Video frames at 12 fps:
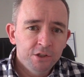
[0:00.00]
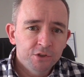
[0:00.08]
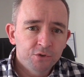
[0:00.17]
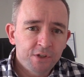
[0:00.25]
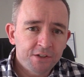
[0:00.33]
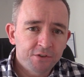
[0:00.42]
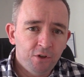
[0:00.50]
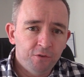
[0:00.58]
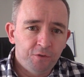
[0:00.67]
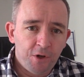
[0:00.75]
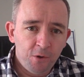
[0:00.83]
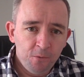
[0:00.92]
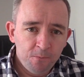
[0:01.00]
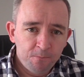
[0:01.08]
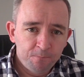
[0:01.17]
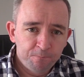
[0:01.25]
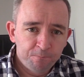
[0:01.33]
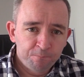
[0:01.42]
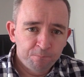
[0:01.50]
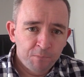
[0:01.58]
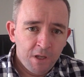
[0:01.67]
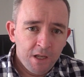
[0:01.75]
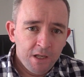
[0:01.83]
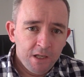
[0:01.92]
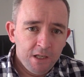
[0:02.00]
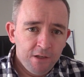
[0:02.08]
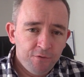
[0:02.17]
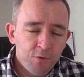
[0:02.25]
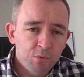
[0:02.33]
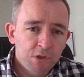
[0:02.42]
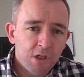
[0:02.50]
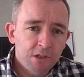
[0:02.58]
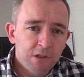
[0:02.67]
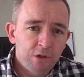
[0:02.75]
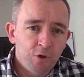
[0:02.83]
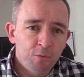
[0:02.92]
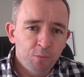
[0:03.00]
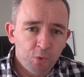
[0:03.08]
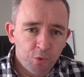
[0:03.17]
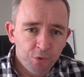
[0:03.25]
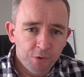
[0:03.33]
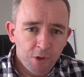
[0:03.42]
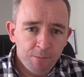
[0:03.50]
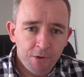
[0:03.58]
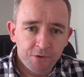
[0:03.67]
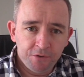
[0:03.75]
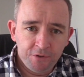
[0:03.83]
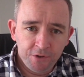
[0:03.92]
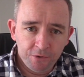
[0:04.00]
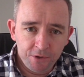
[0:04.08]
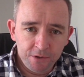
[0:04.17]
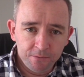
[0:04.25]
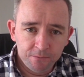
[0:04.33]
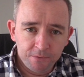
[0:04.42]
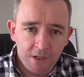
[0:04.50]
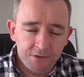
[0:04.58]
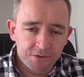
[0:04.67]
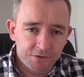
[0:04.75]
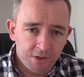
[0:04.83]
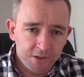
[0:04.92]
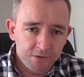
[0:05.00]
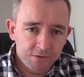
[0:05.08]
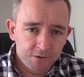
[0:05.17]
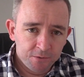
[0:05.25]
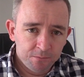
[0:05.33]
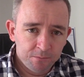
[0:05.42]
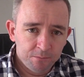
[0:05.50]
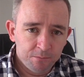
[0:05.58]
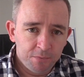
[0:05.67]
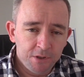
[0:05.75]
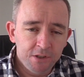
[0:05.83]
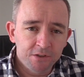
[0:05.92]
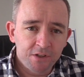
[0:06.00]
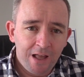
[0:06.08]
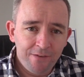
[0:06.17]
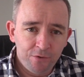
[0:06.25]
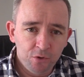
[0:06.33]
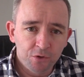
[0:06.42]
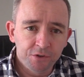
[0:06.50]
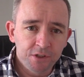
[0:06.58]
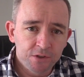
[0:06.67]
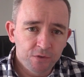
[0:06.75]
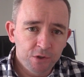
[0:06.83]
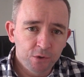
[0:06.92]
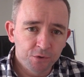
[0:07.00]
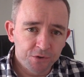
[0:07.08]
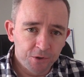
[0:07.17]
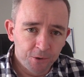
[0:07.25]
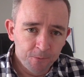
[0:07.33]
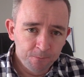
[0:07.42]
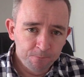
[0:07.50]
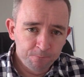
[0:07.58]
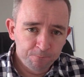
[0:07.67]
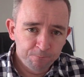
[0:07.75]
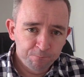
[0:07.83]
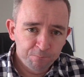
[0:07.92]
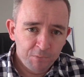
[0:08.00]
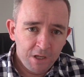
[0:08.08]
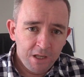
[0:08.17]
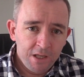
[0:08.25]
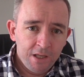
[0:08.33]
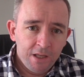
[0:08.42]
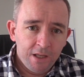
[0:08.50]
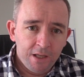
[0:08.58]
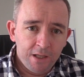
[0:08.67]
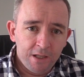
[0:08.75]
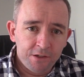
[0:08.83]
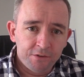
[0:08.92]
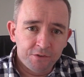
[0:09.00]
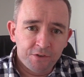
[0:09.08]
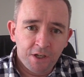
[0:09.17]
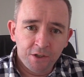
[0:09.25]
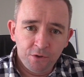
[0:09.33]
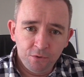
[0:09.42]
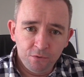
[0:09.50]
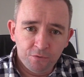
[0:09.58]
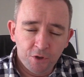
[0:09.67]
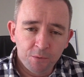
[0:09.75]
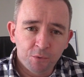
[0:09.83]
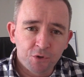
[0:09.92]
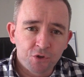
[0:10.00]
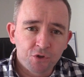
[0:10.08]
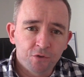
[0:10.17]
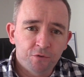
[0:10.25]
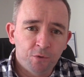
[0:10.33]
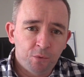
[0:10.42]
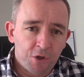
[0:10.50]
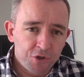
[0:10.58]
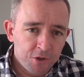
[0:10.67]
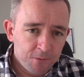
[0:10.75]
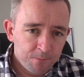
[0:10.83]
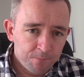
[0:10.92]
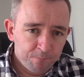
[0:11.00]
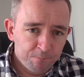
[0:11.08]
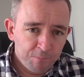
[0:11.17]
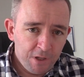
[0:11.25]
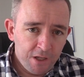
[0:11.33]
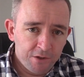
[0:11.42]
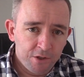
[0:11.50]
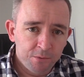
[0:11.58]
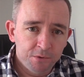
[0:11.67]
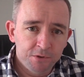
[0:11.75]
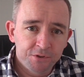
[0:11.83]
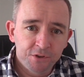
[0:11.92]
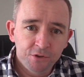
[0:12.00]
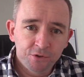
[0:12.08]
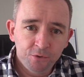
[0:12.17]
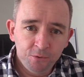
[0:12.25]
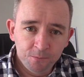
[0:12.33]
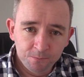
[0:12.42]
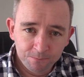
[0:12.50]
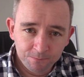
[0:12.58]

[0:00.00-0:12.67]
So that's all for now. If you would like to learn more about the theory and the signs, please have a look at these videos here. And thank you very much for watching, and I will see you soon.